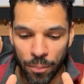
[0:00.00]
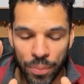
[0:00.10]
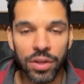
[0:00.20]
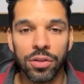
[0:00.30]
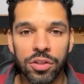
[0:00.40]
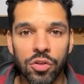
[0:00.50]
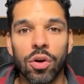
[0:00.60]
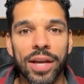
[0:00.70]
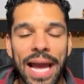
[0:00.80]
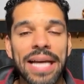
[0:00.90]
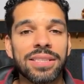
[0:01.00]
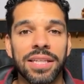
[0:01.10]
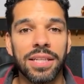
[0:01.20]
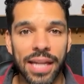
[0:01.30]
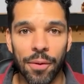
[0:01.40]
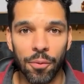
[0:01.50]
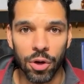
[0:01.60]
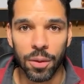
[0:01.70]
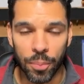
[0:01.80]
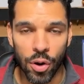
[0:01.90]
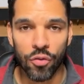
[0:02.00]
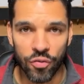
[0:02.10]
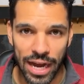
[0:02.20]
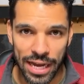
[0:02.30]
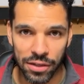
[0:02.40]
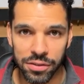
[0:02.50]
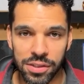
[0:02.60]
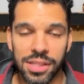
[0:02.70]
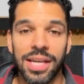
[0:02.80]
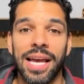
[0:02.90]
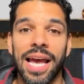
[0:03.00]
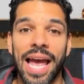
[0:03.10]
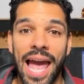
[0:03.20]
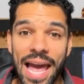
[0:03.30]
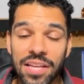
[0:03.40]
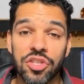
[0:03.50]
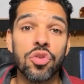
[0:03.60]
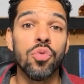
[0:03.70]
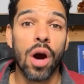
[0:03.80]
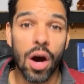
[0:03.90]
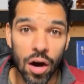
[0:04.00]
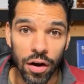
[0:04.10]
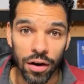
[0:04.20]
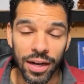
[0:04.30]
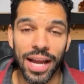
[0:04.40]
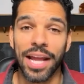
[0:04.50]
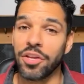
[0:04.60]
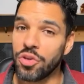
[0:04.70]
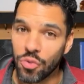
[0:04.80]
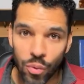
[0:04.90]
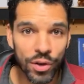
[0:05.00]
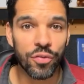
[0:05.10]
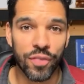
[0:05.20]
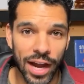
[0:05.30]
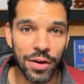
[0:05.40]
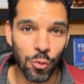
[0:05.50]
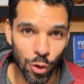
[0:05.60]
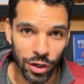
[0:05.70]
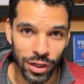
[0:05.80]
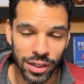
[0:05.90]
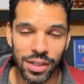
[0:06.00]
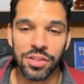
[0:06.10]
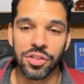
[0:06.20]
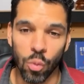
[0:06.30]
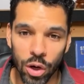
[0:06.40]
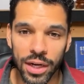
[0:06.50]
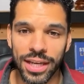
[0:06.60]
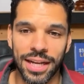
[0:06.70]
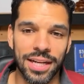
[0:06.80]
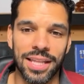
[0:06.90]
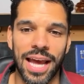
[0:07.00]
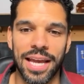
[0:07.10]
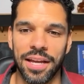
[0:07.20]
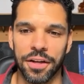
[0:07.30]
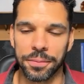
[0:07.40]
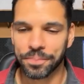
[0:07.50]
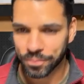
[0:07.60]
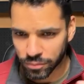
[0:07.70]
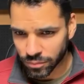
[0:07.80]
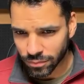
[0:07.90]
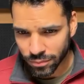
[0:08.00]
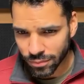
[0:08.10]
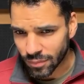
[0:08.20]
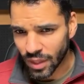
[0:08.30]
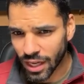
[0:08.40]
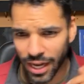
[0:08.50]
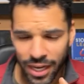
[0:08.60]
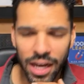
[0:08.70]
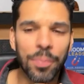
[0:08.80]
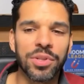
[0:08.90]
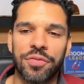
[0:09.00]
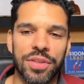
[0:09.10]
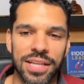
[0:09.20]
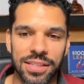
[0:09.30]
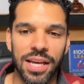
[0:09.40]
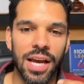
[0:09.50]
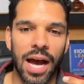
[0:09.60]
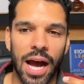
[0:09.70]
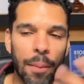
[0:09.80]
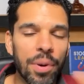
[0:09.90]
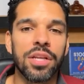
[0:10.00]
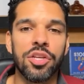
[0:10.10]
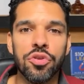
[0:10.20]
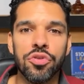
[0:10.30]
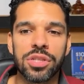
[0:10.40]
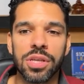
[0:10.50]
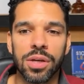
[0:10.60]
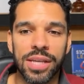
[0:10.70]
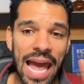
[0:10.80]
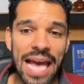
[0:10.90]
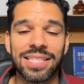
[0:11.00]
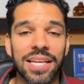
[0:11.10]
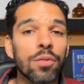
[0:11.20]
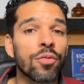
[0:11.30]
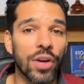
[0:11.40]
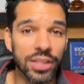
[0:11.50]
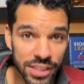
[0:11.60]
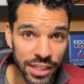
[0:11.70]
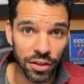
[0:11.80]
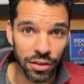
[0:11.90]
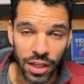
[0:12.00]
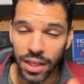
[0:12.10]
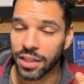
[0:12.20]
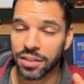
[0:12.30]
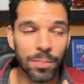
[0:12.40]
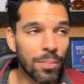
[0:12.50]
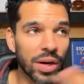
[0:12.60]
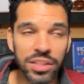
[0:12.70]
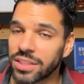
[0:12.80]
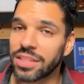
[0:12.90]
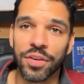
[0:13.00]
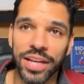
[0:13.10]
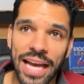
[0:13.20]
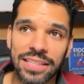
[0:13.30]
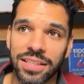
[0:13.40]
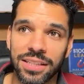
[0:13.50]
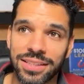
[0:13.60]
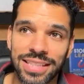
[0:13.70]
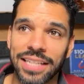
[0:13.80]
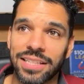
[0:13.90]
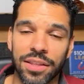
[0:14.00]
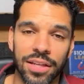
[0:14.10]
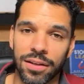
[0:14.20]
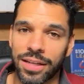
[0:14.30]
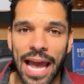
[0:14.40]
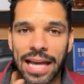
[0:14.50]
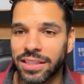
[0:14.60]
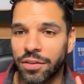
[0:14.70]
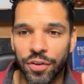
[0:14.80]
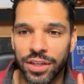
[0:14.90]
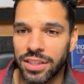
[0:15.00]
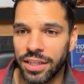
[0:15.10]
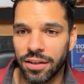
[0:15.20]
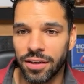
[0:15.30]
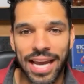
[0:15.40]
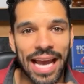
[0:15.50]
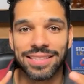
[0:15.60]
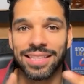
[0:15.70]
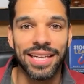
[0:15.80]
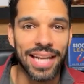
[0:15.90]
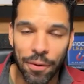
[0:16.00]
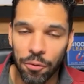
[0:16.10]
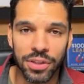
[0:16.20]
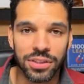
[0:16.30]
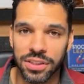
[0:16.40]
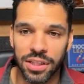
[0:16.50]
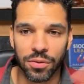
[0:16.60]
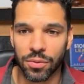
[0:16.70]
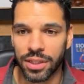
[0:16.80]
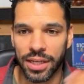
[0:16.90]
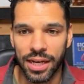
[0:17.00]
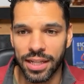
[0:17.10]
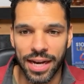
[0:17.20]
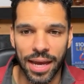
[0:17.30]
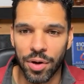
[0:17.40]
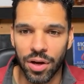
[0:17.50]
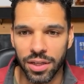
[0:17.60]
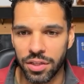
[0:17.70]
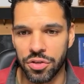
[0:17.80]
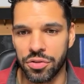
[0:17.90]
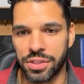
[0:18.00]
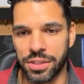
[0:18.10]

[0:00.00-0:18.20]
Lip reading: Build your casting network profiles as you are, and you will find work. So we're going to get into that here. A couple different things. I'm going to use Casting Frontier. There's a bunch of different casting sites out there. Casting Frontier, Casting Networks is another one that I'm on and use.